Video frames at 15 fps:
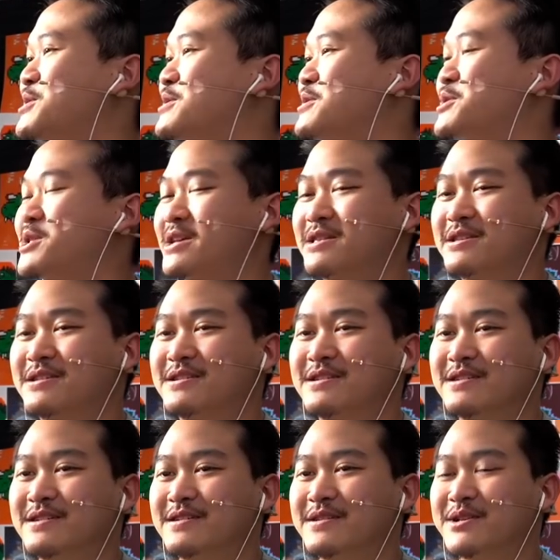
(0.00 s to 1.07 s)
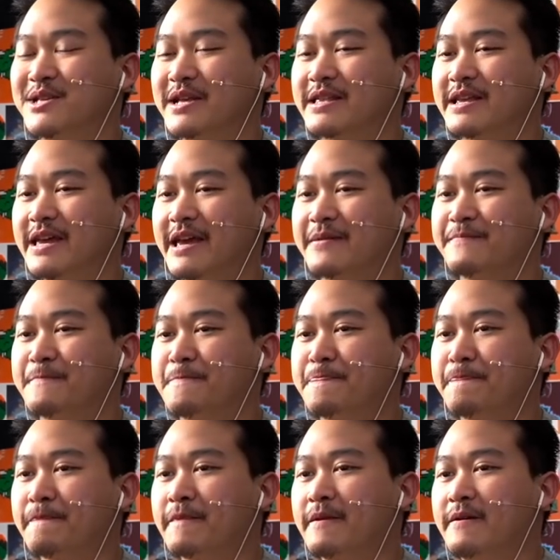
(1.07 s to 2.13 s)
It looks like the game.
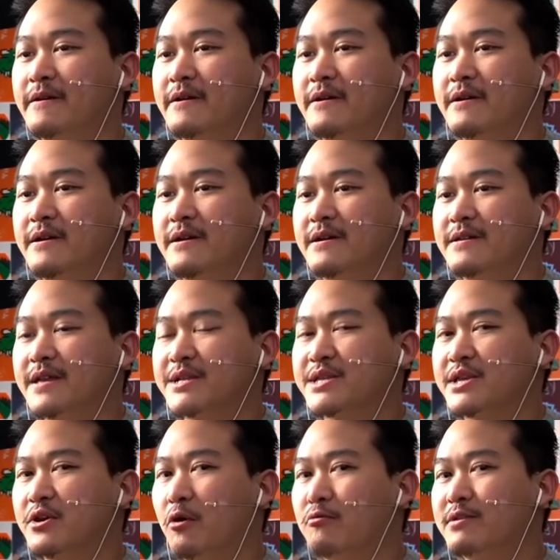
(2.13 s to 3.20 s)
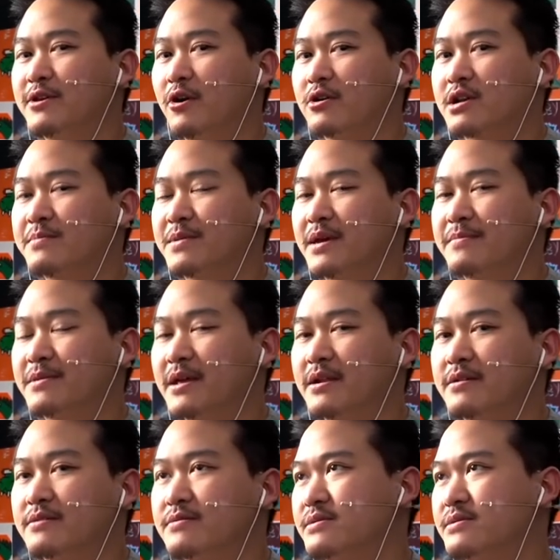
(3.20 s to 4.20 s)
That's the only Arkham game that